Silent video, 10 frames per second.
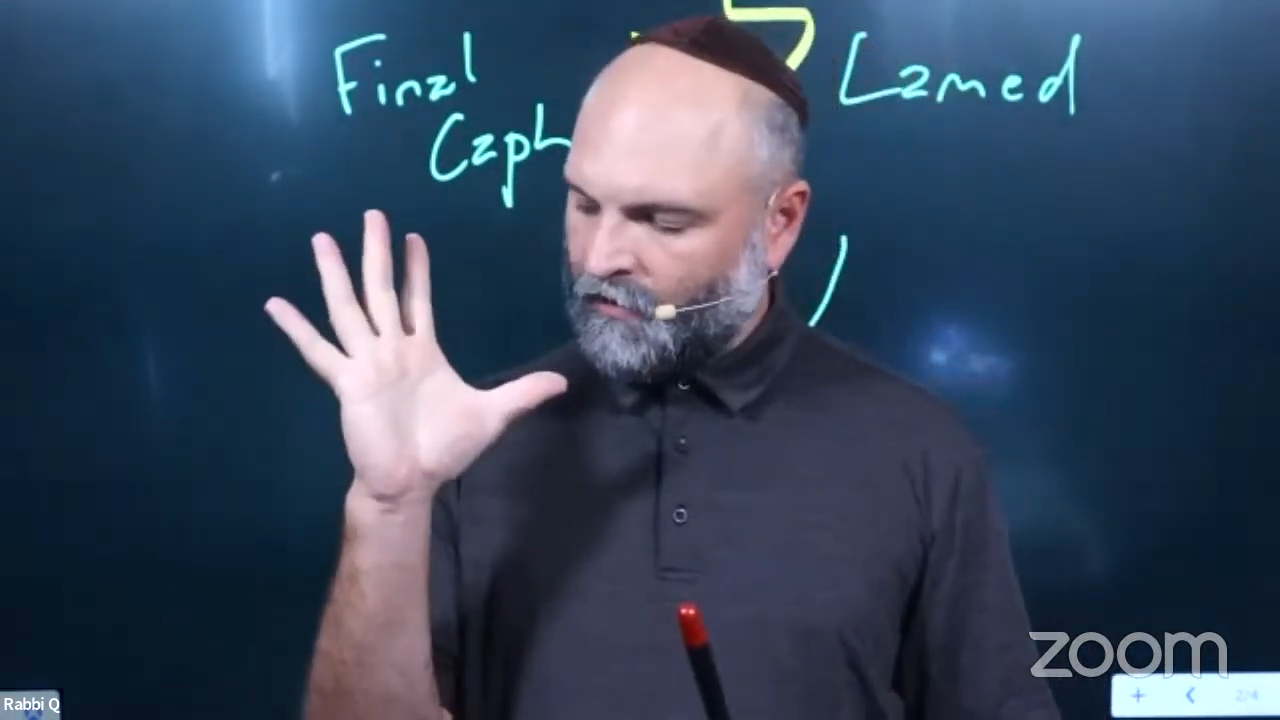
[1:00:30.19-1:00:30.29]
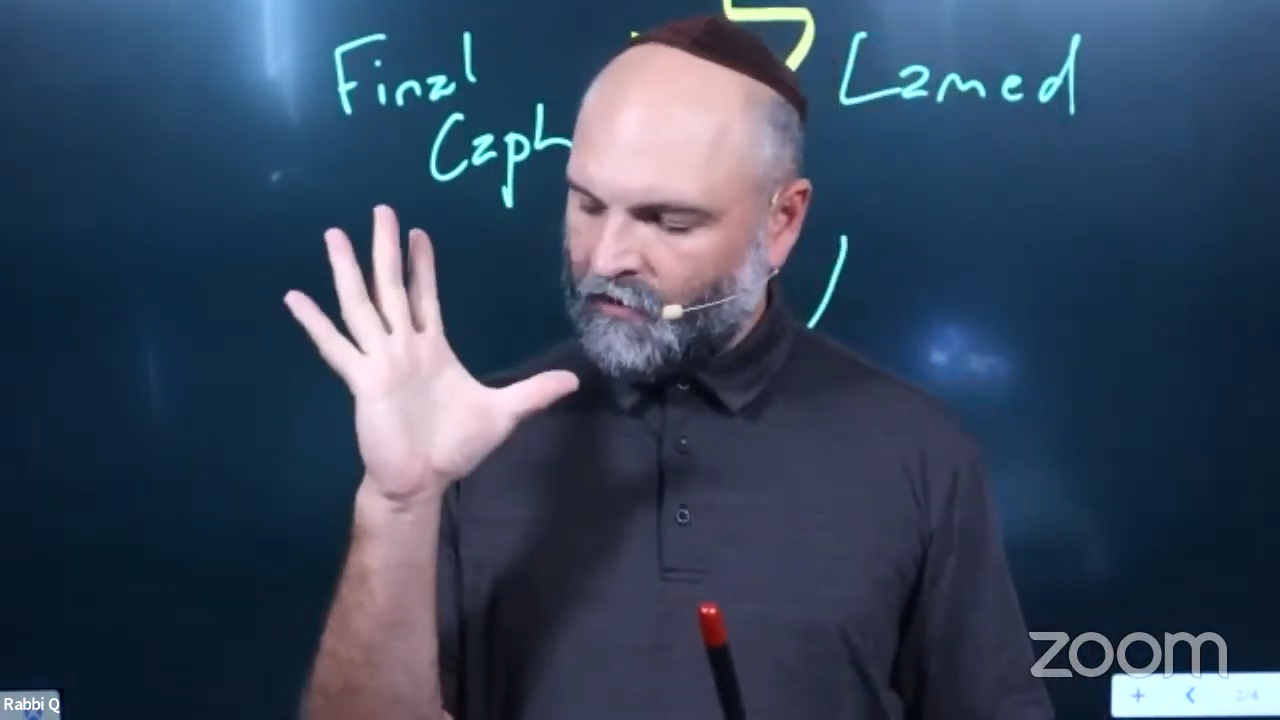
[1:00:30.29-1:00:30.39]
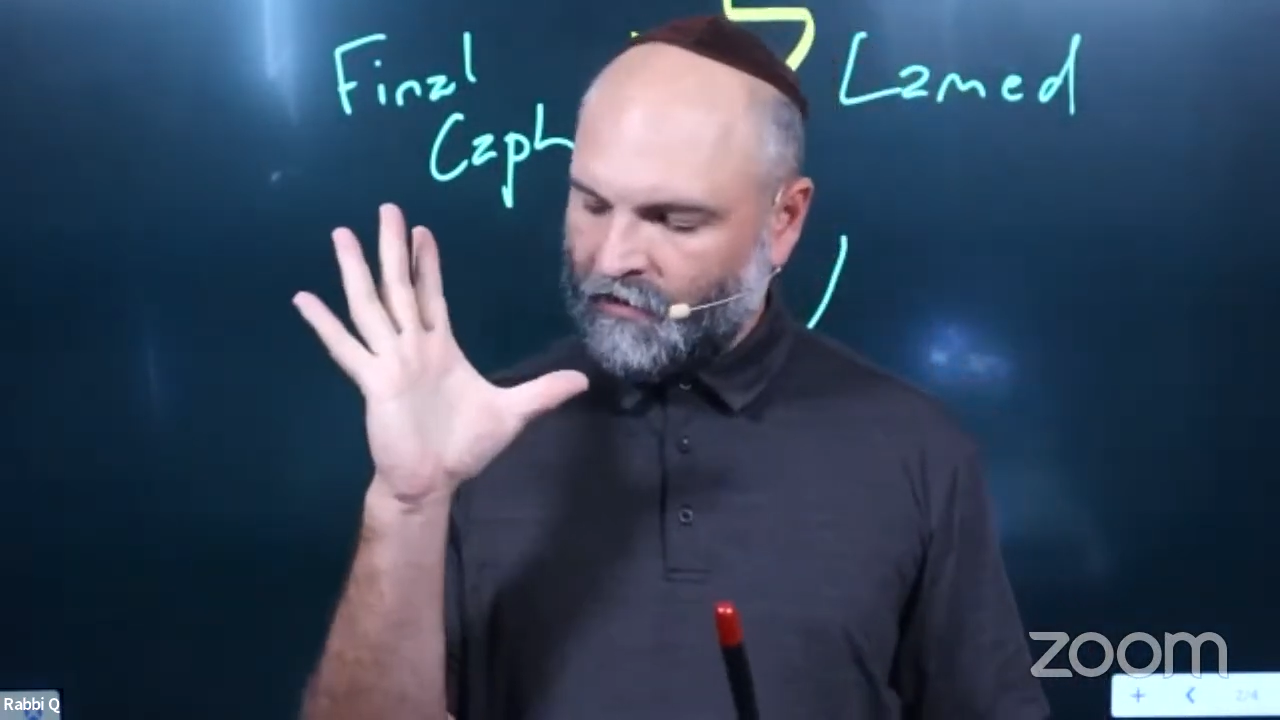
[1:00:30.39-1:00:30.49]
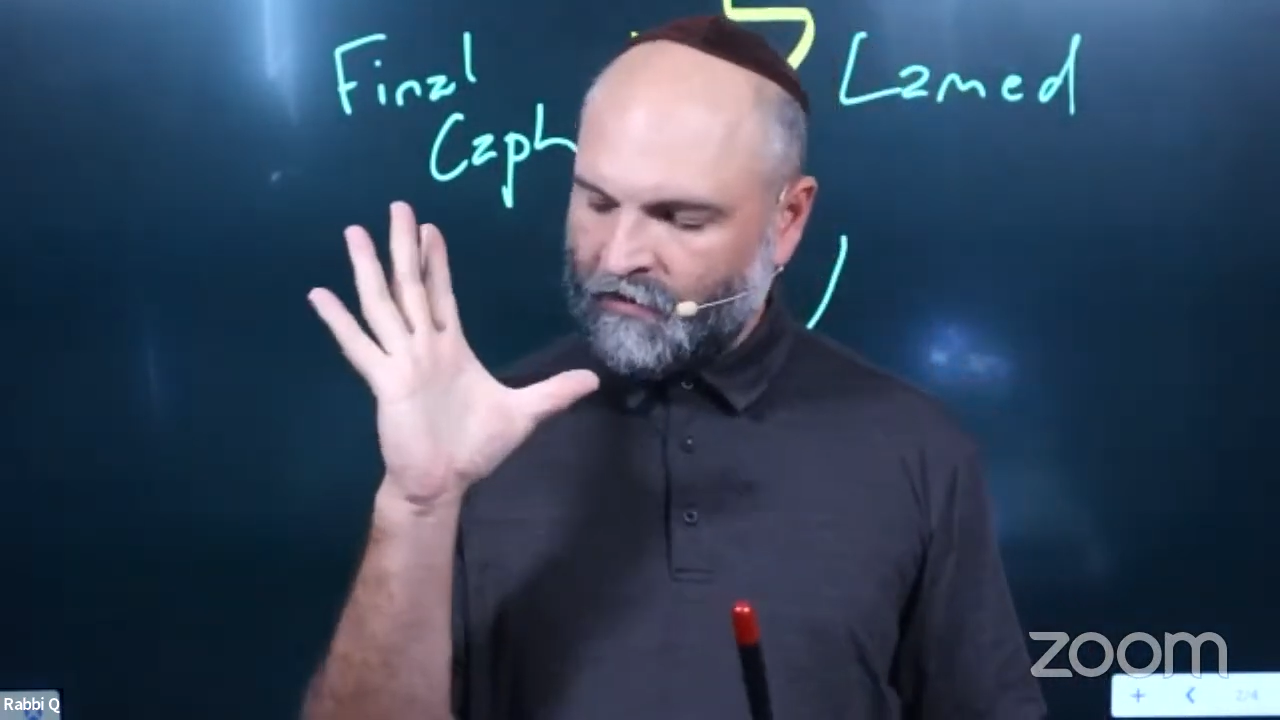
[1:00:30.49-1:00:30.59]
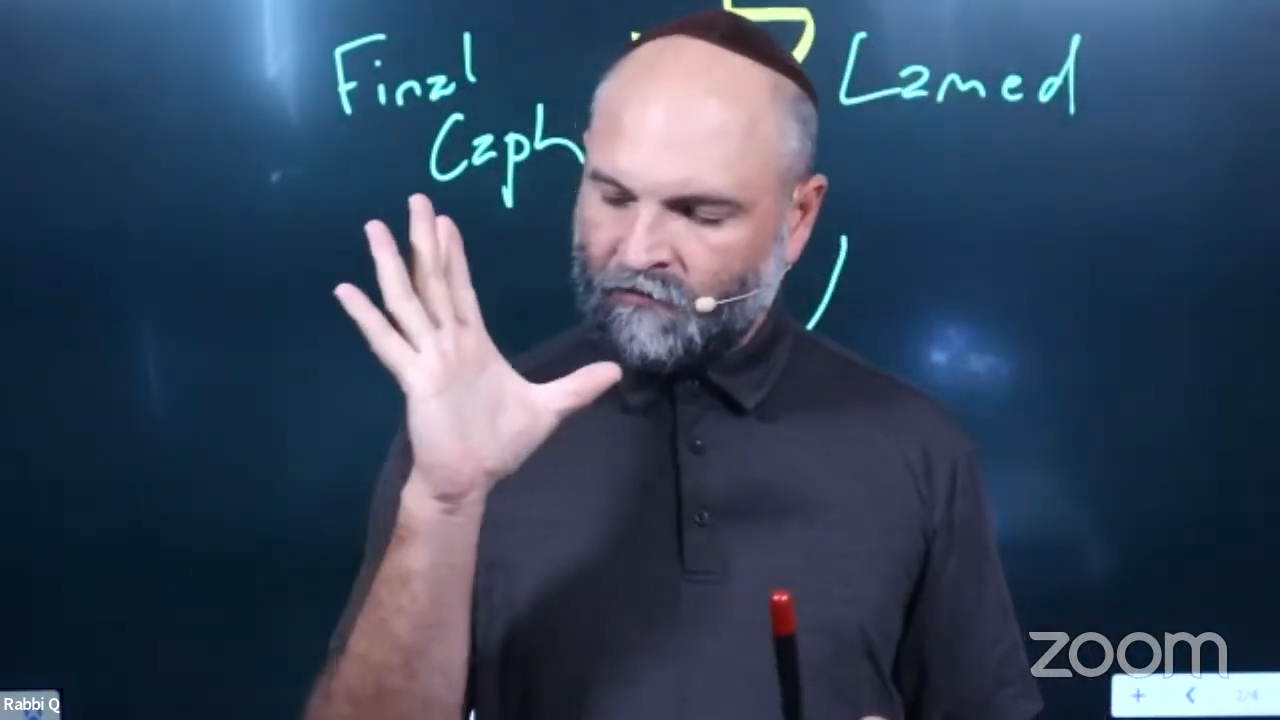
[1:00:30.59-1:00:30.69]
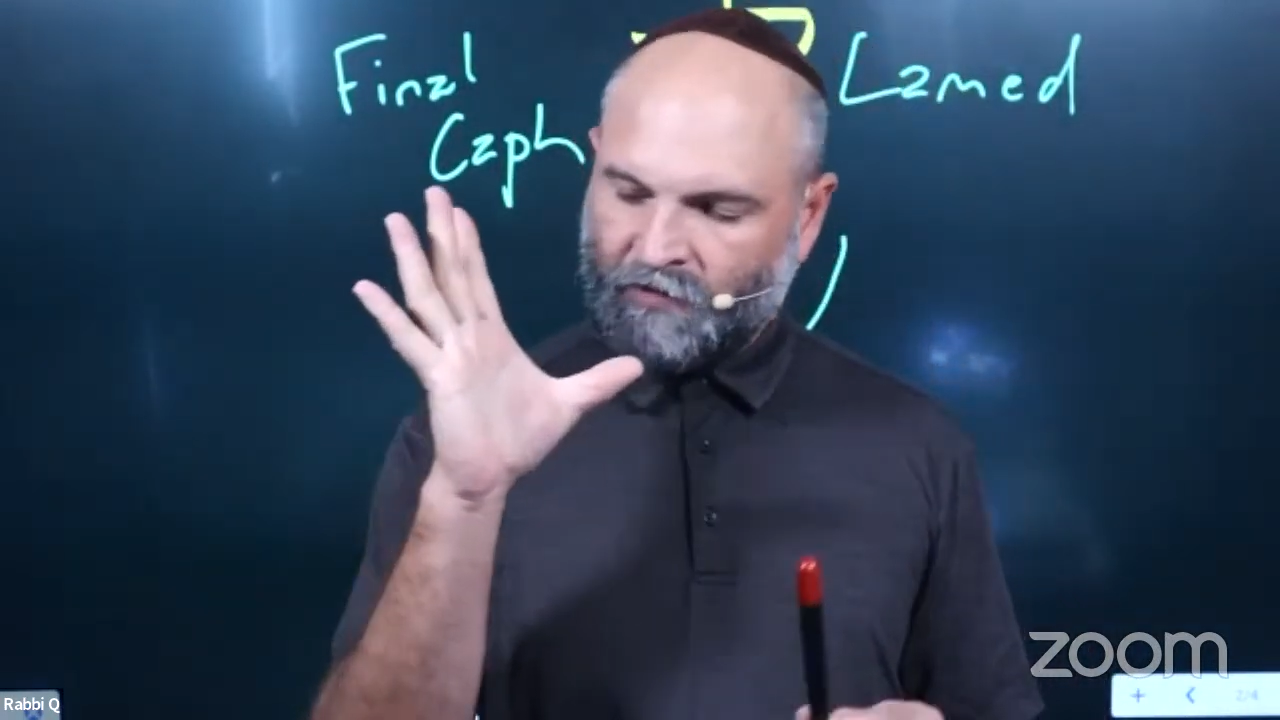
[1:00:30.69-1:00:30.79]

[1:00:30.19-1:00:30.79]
hand